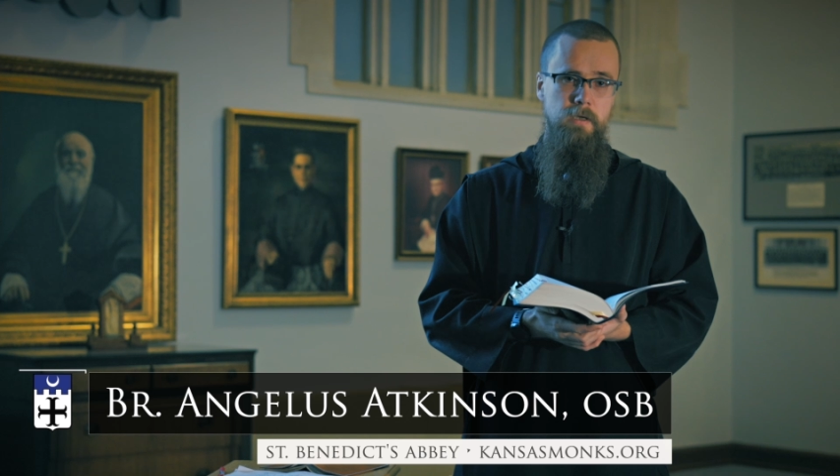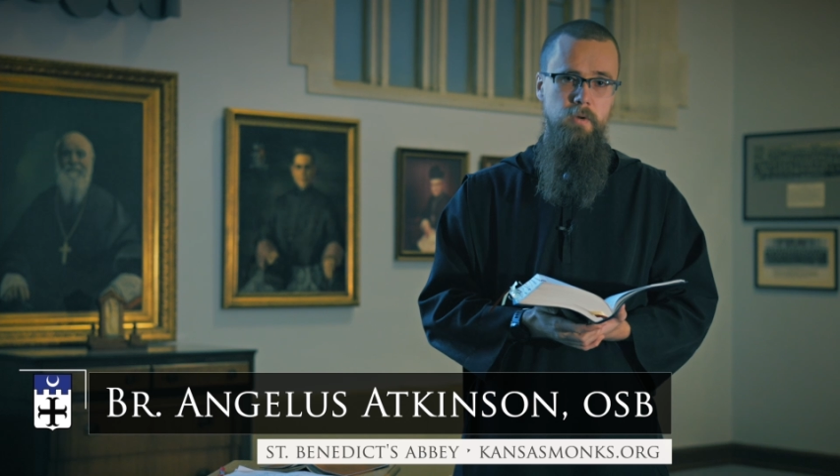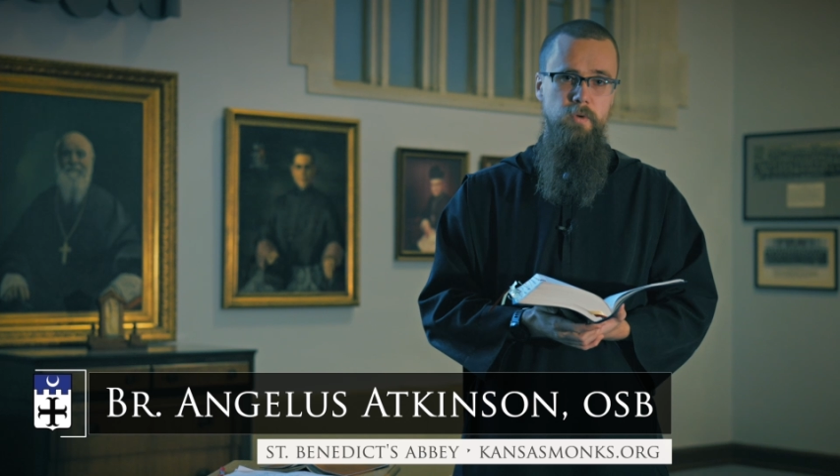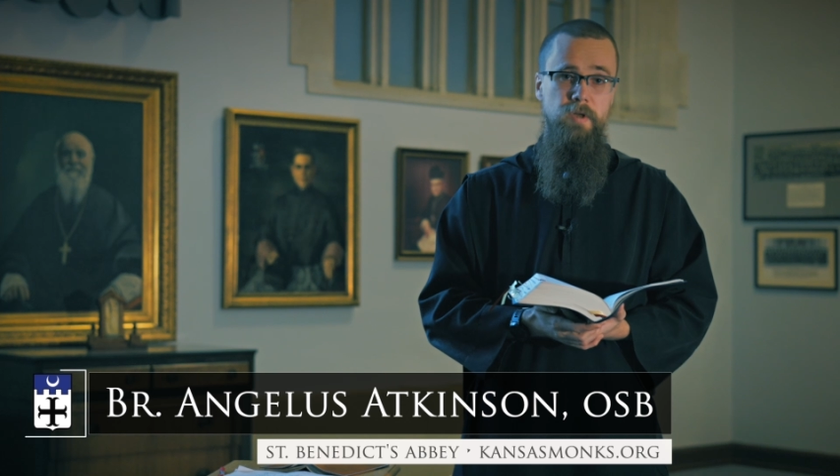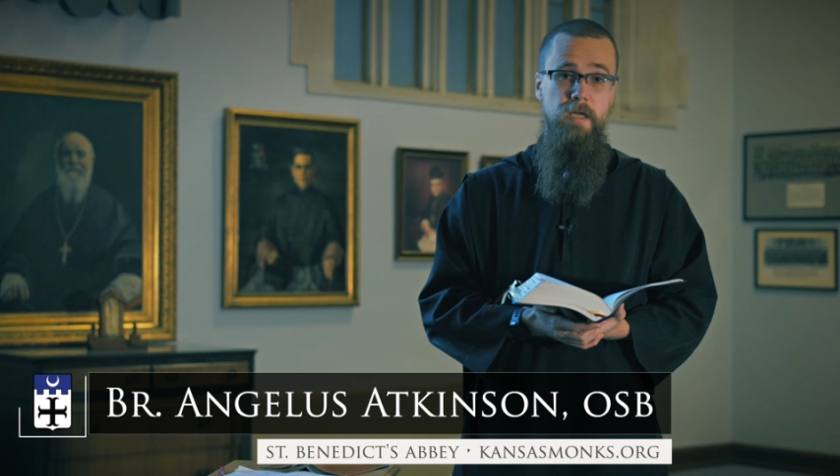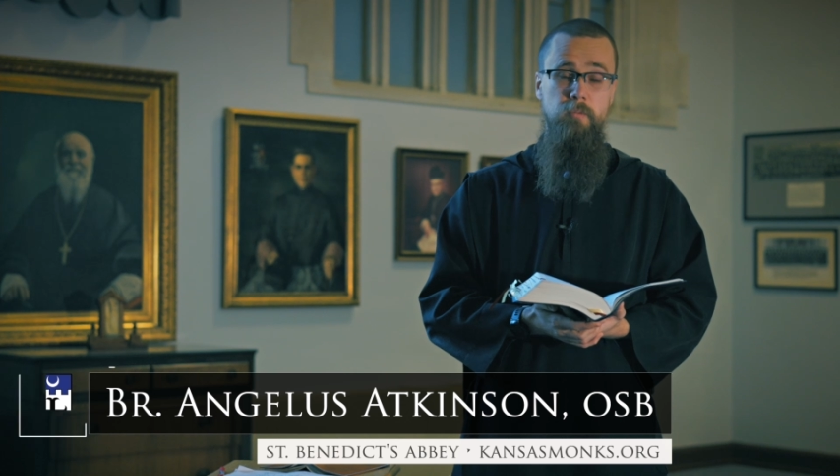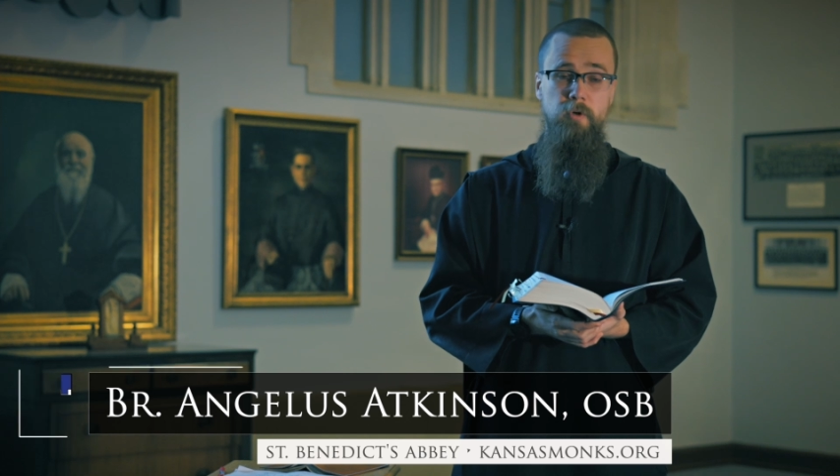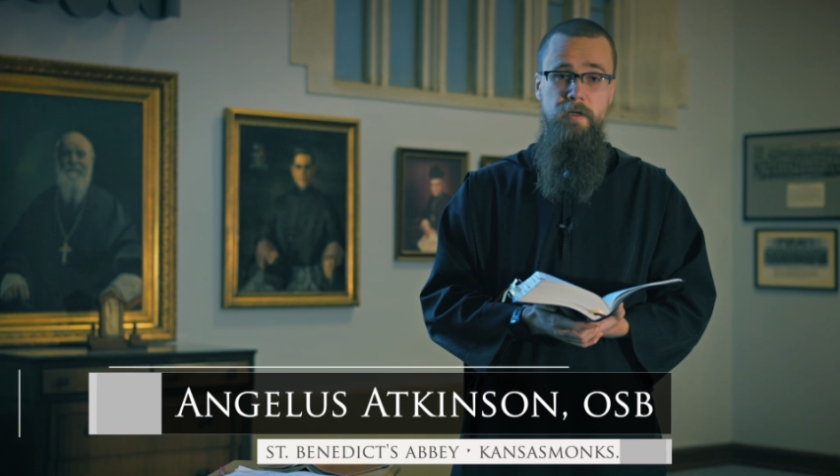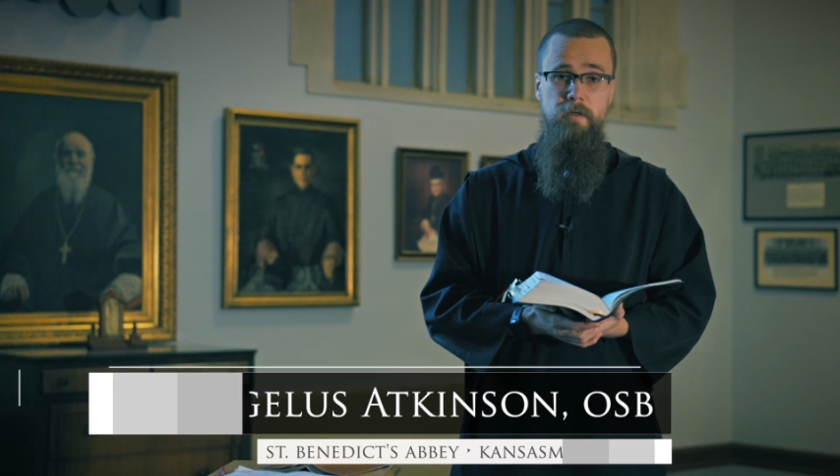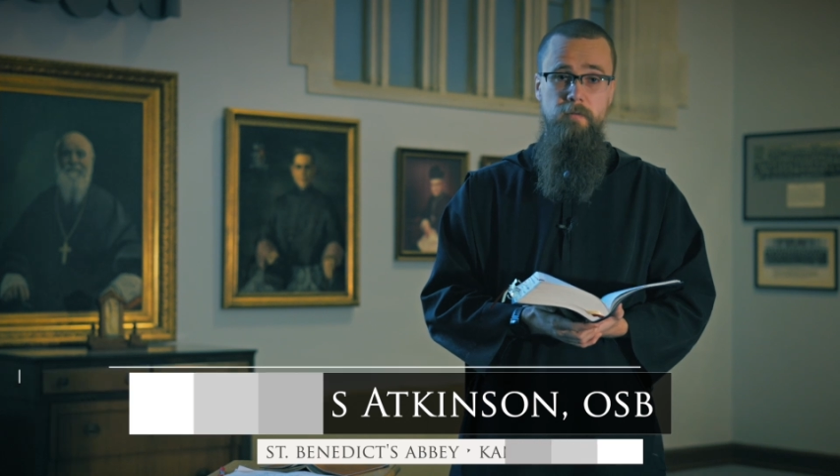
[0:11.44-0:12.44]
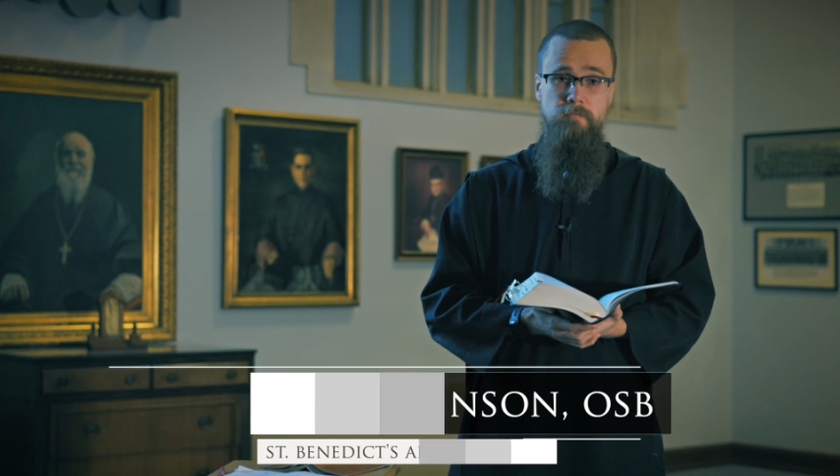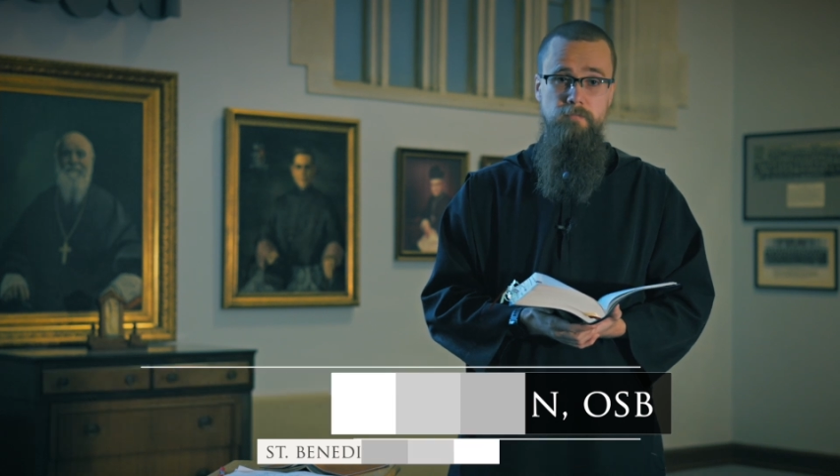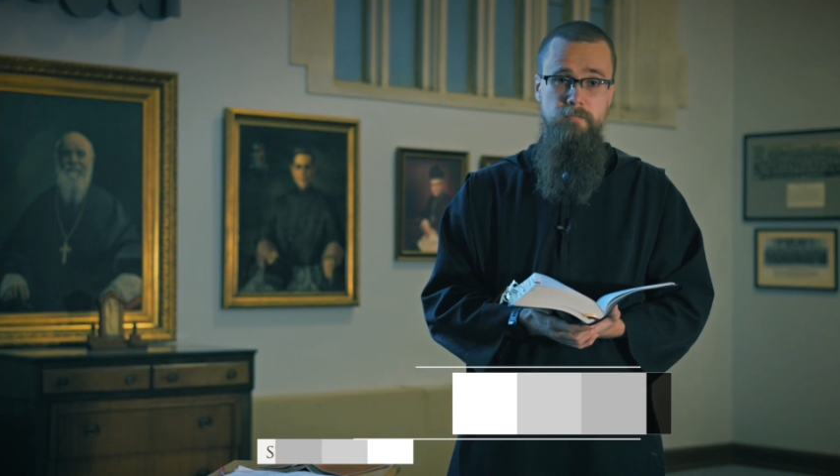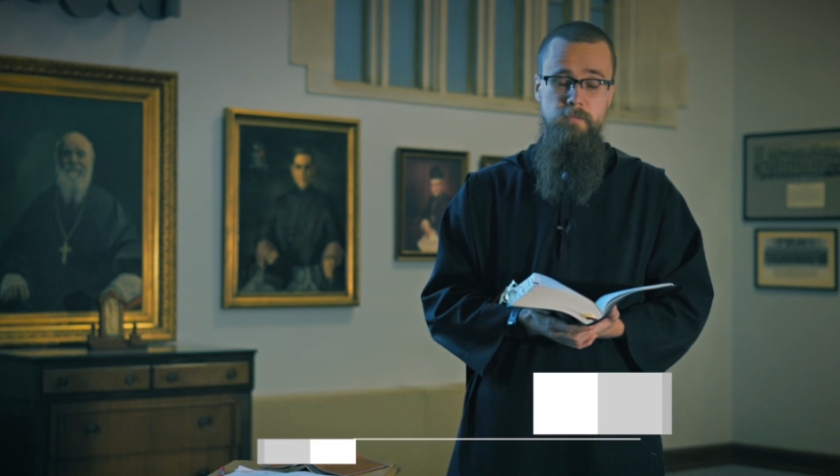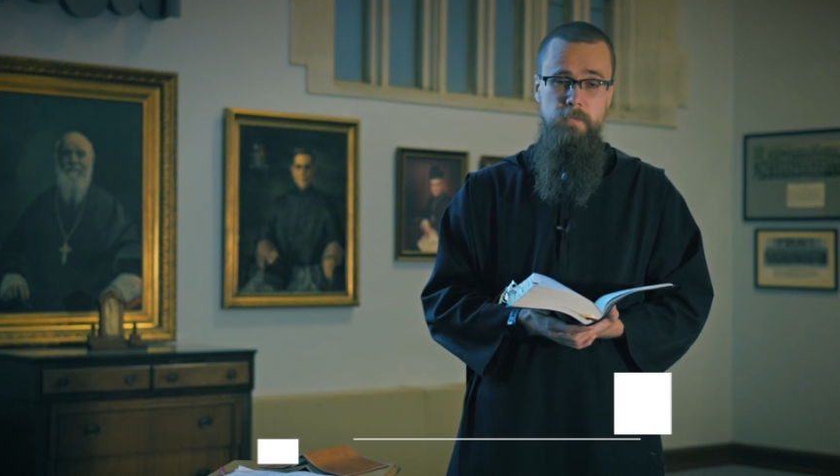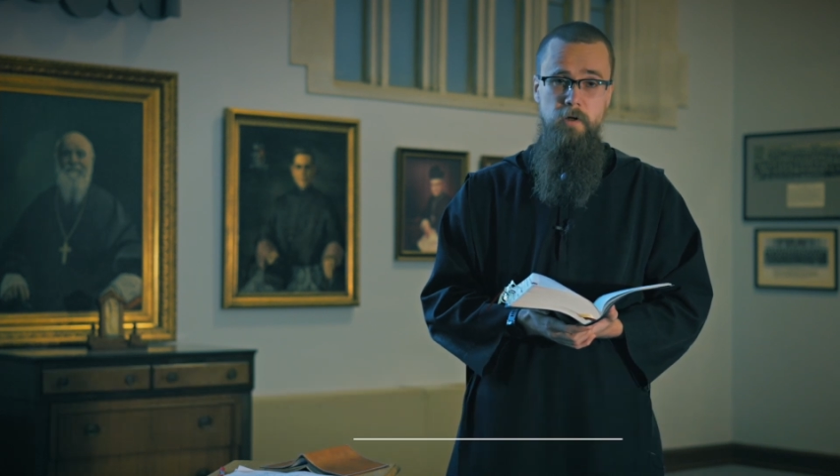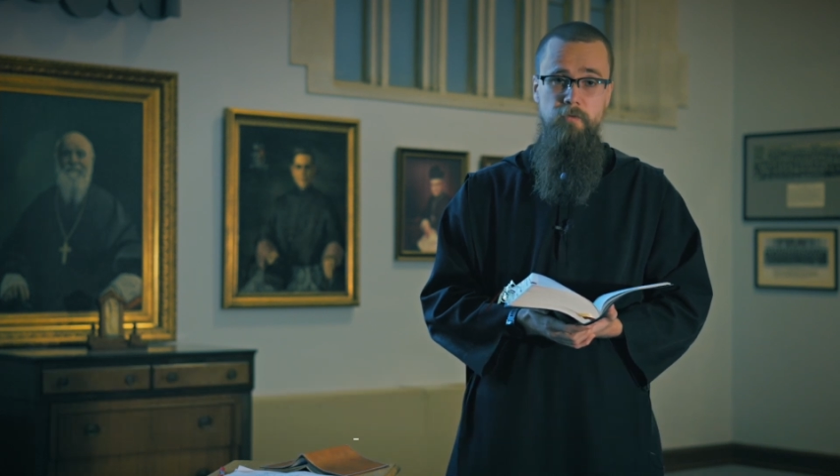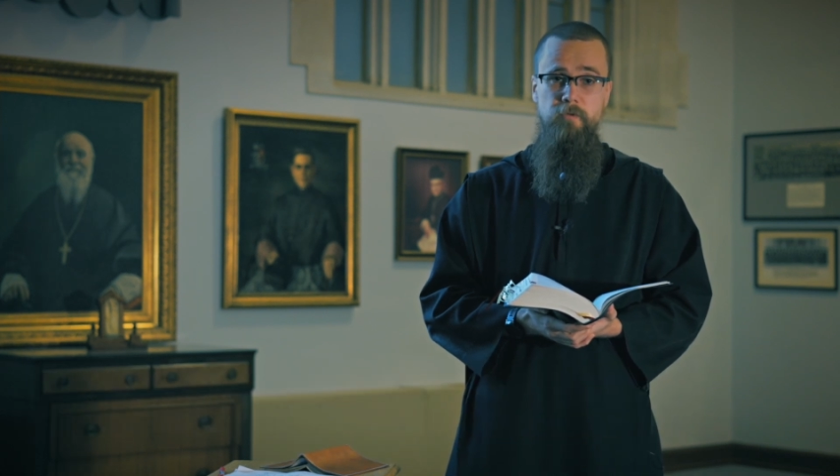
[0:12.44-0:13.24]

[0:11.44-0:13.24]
with Abraham, our